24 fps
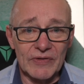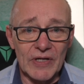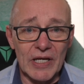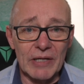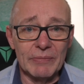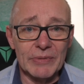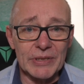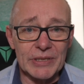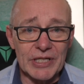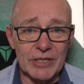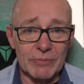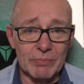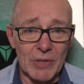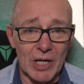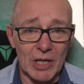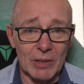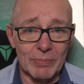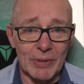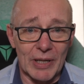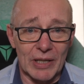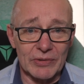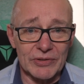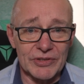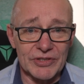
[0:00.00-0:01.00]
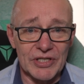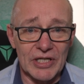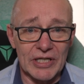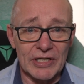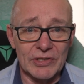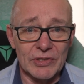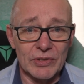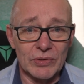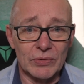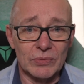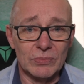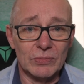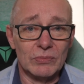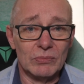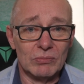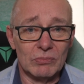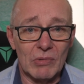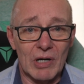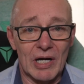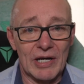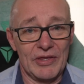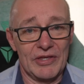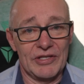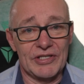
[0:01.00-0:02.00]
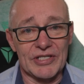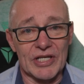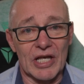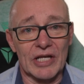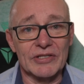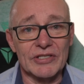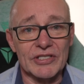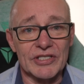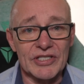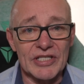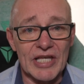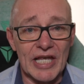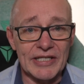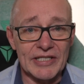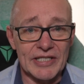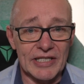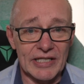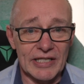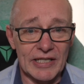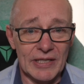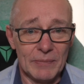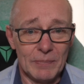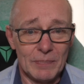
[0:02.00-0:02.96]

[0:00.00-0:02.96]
limited mobile signal while the sun's setting.